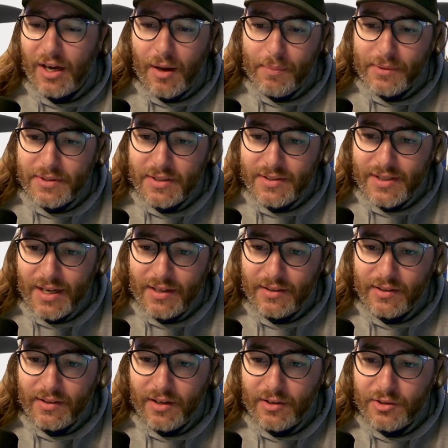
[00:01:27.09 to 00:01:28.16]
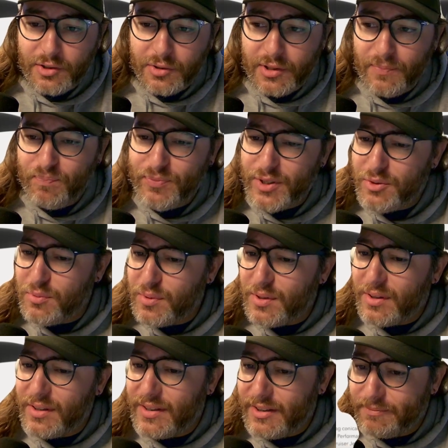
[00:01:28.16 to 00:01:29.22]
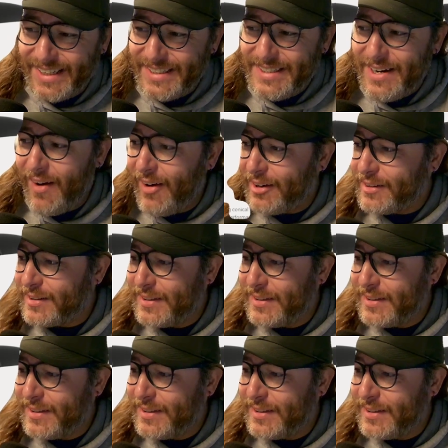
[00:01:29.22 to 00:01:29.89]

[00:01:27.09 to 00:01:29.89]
opposite side of the country, it's really not